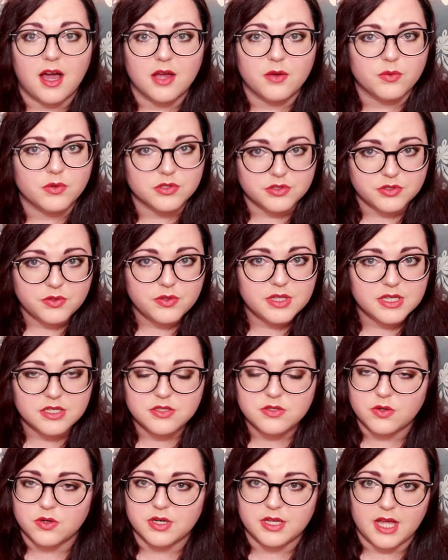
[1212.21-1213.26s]
I will do
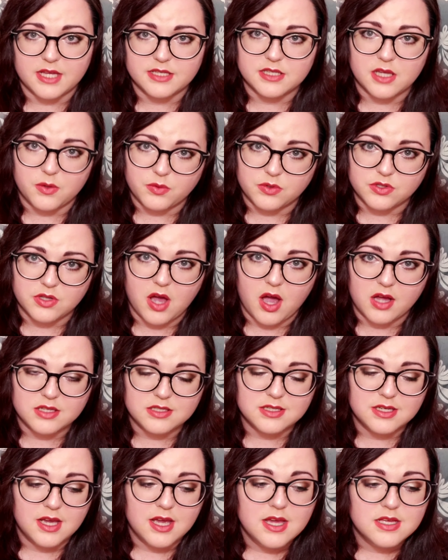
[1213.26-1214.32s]
this, or yes, I will
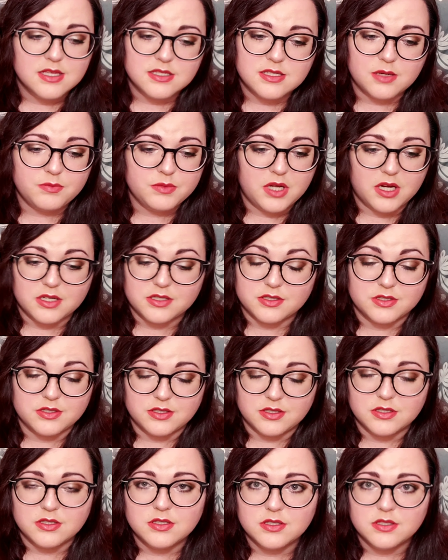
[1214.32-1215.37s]
not. Some
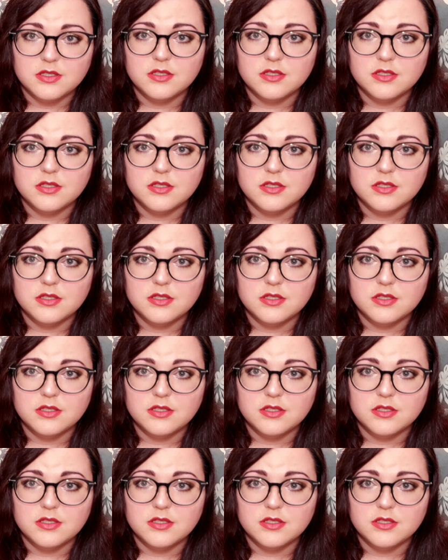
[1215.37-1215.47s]
doctors